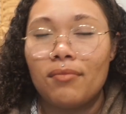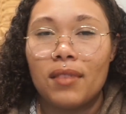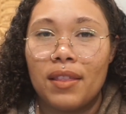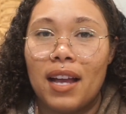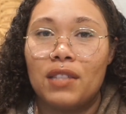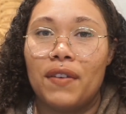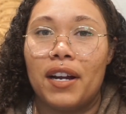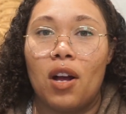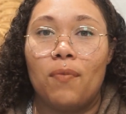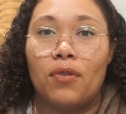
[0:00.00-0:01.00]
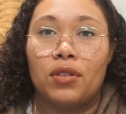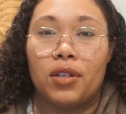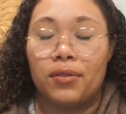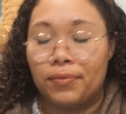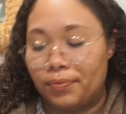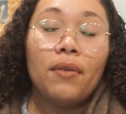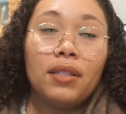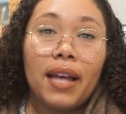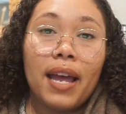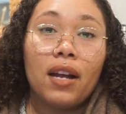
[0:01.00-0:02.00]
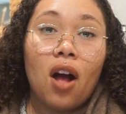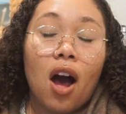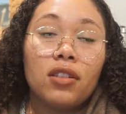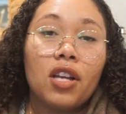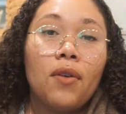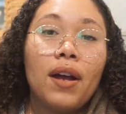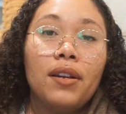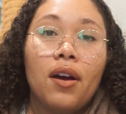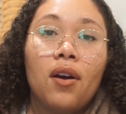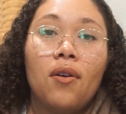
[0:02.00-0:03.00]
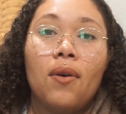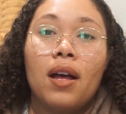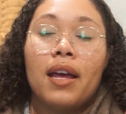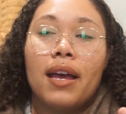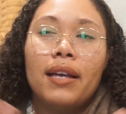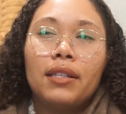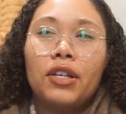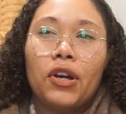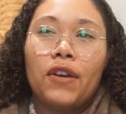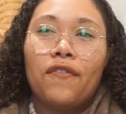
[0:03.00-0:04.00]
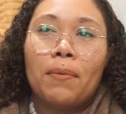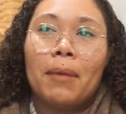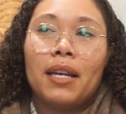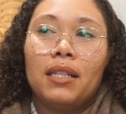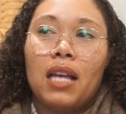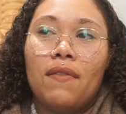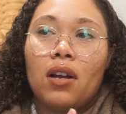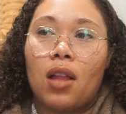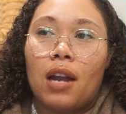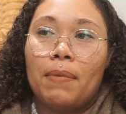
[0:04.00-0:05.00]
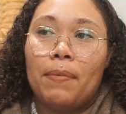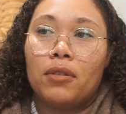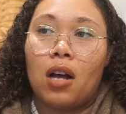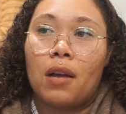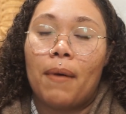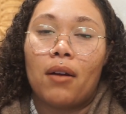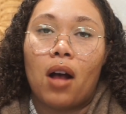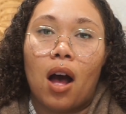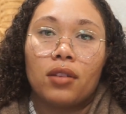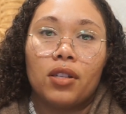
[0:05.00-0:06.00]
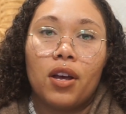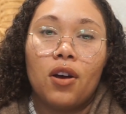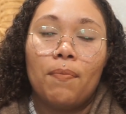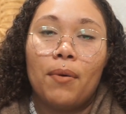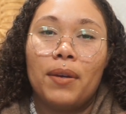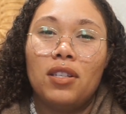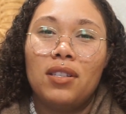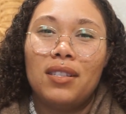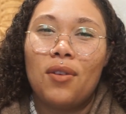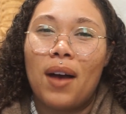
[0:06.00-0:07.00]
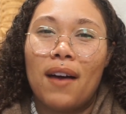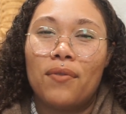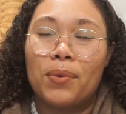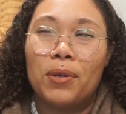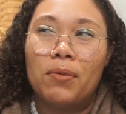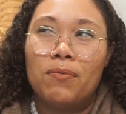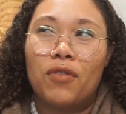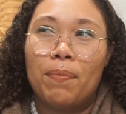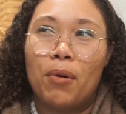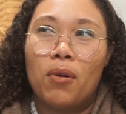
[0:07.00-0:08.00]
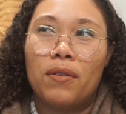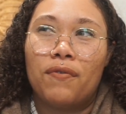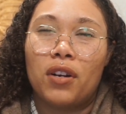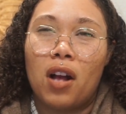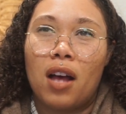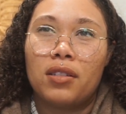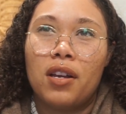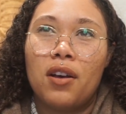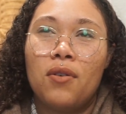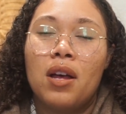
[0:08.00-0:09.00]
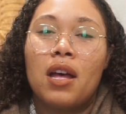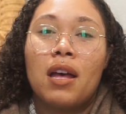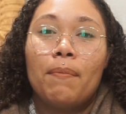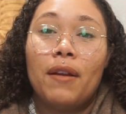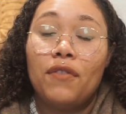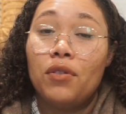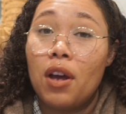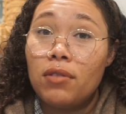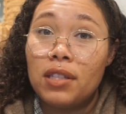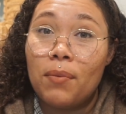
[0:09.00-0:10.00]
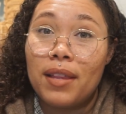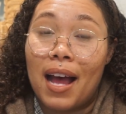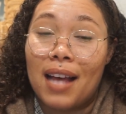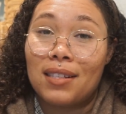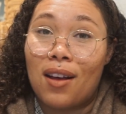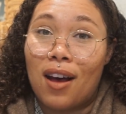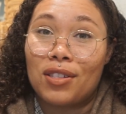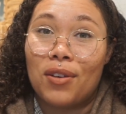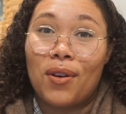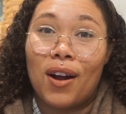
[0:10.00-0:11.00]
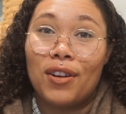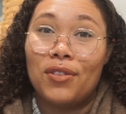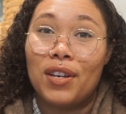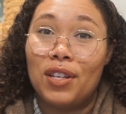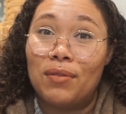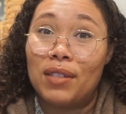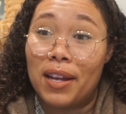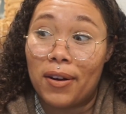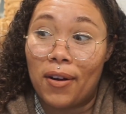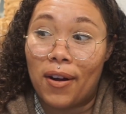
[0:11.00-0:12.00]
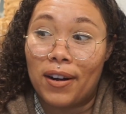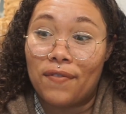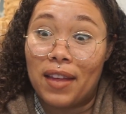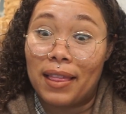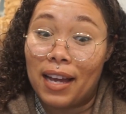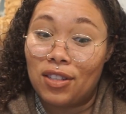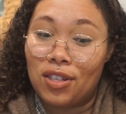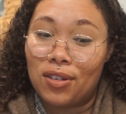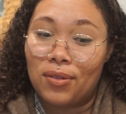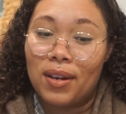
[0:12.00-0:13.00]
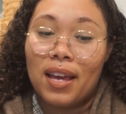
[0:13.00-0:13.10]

That's very helpful too. I was saying Costco, I know, is good for money saving. A lot of people talk about Costco, but we just don't have room for bulk for Costco. But if you know someone that has a Costco card, you can use their card if they let you.